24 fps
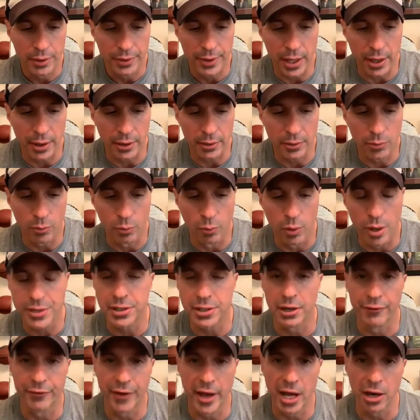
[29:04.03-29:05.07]
that
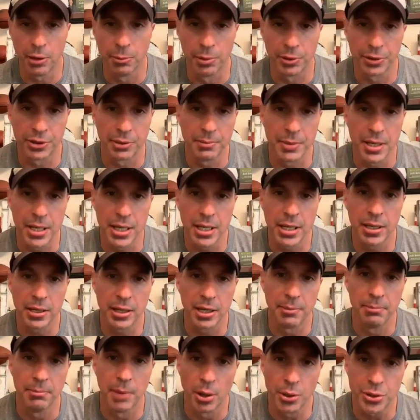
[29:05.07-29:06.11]
wasn't available to me
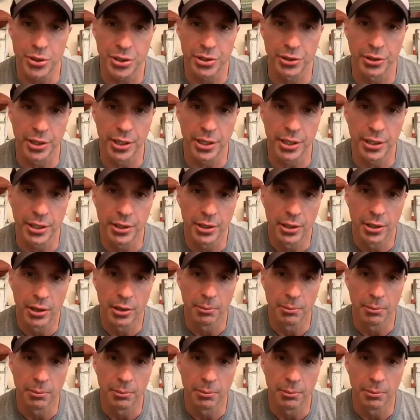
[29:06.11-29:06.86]
emotionally,